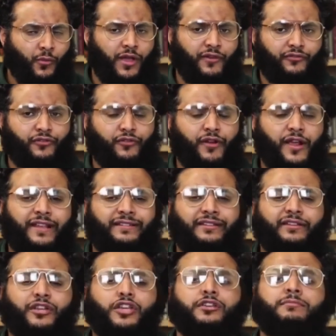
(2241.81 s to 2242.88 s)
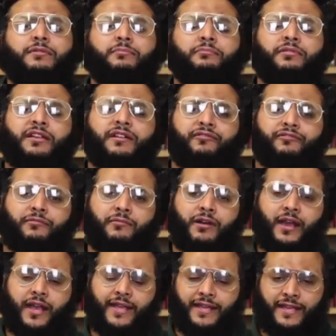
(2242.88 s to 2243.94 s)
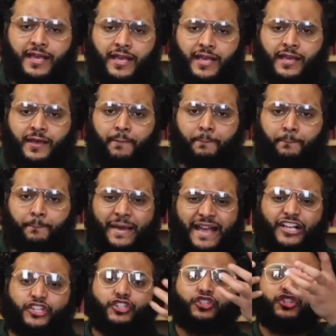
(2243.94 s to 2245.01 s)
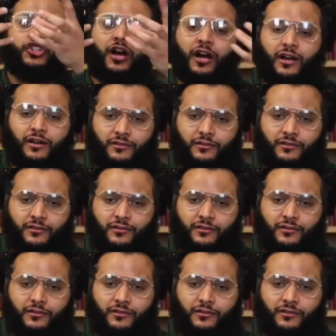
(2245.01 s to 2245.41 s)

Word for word: we have created the human being from a mixture